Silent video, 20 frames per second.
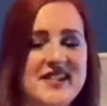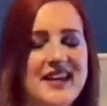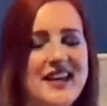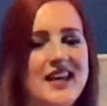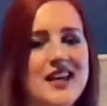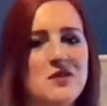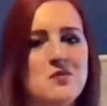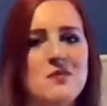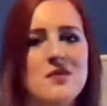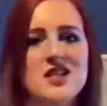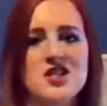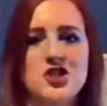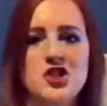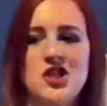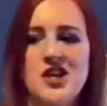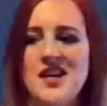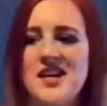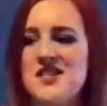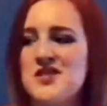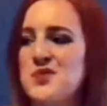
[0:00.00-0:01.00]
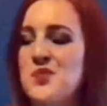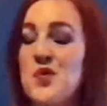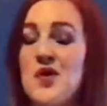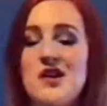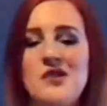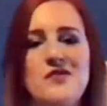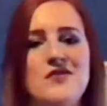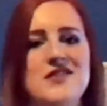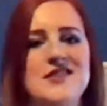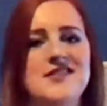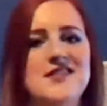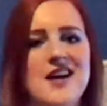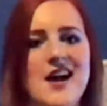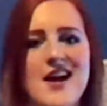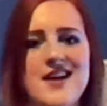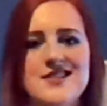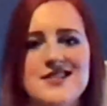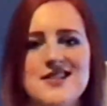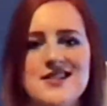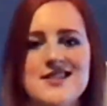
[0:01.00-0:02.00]
team. She is one of the
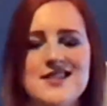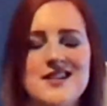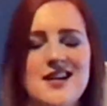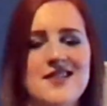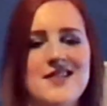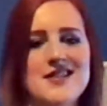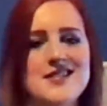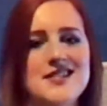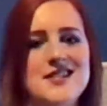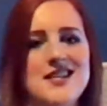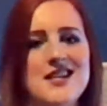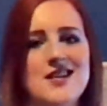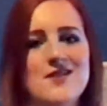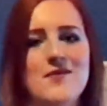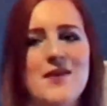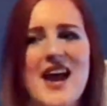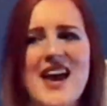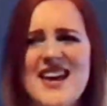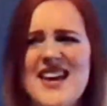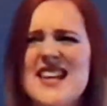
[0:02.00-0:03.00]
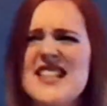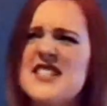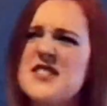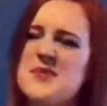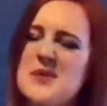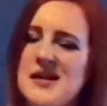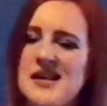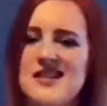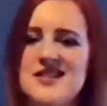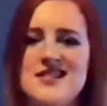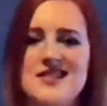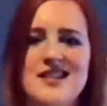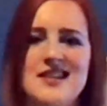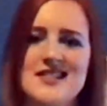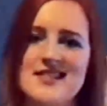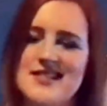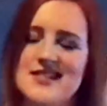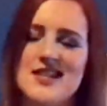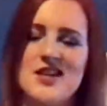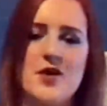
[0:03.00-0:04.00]
scientists on the team. I guess we can
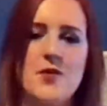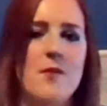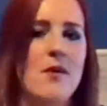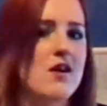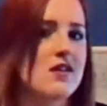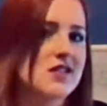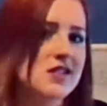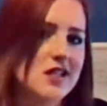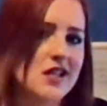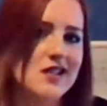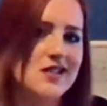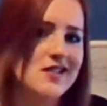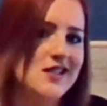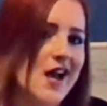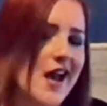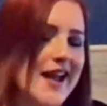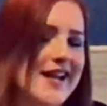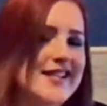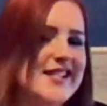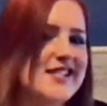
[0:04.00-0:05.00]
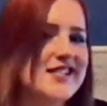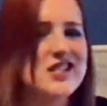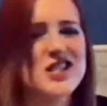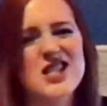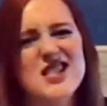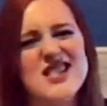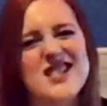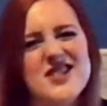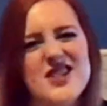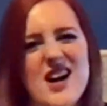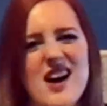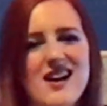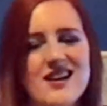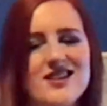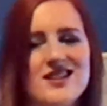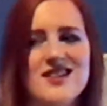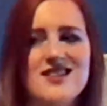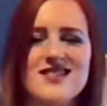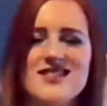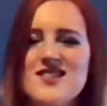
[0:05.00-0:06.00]
consider Mercy a scientist. She's a
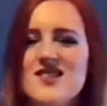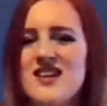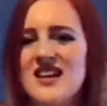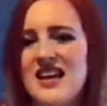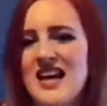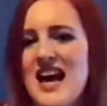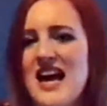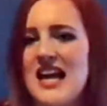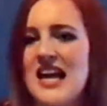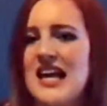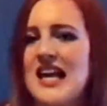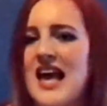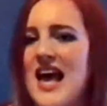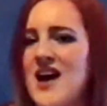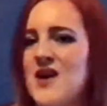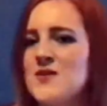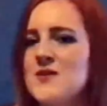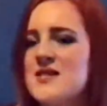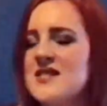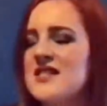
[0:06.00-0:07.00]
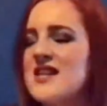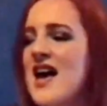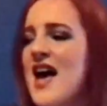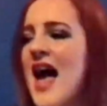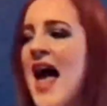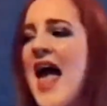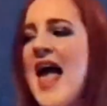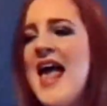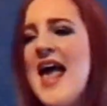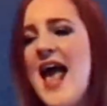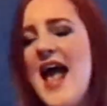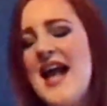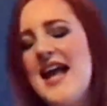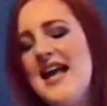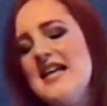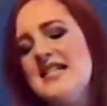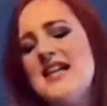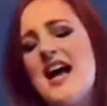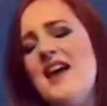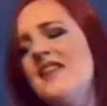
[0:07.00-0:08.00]
doctor, so it kind of counts.
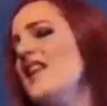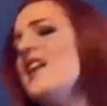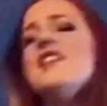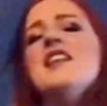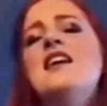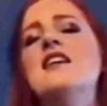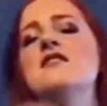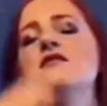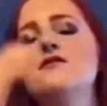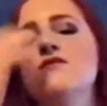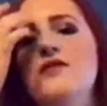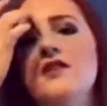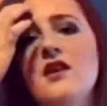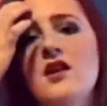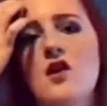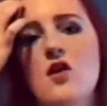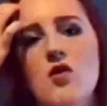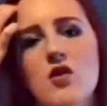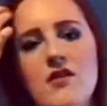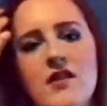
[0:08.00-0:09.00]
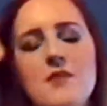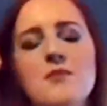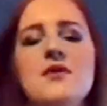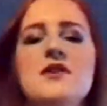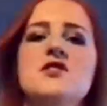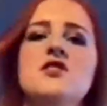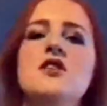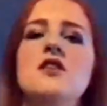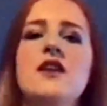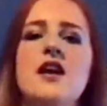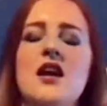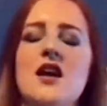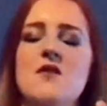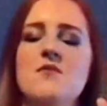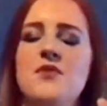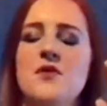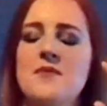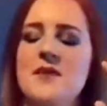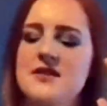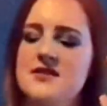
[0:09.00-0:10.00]
And I think that it's really cool that Blizzard
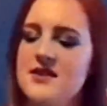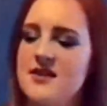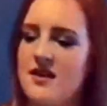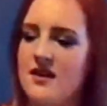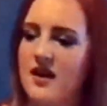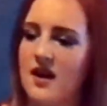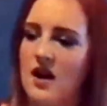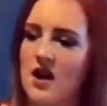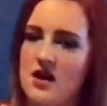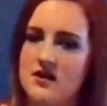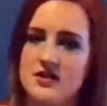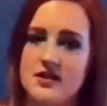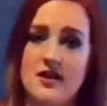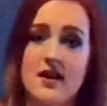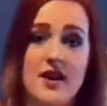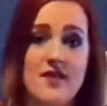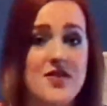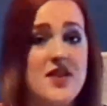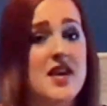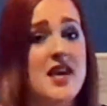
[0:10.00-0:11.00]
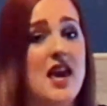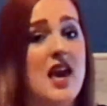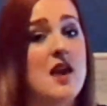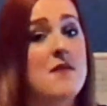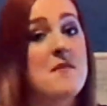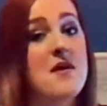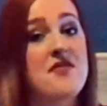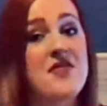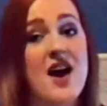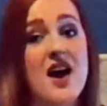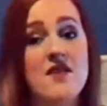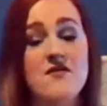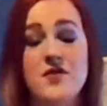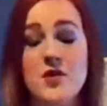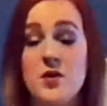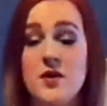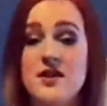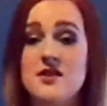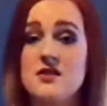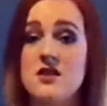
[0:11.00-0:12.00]
implemented a character in the game that
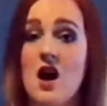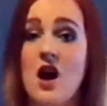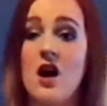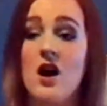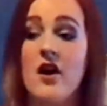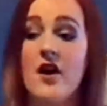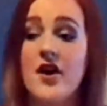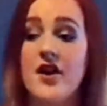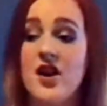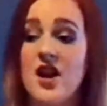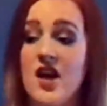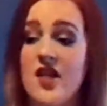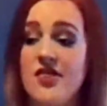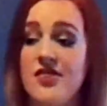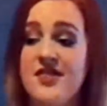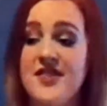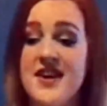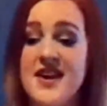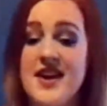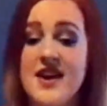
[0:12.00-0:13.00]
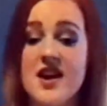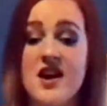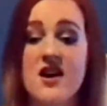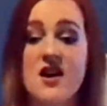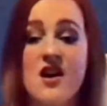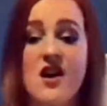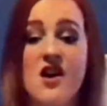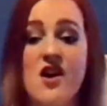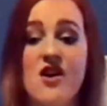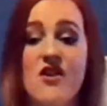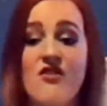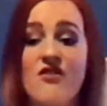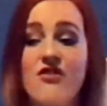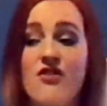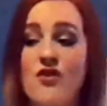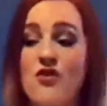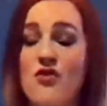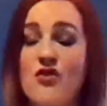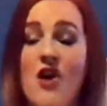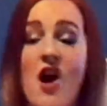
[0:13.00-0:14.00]
focused on the
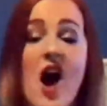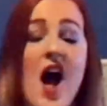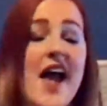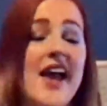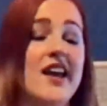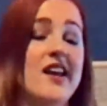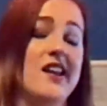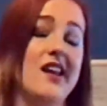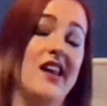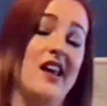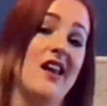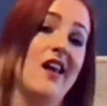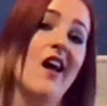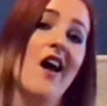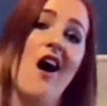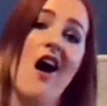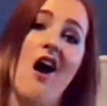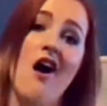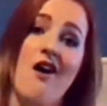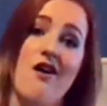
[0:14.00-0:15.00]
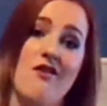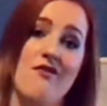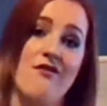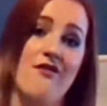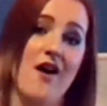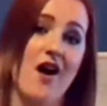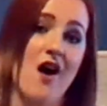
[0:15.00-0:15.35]
variety of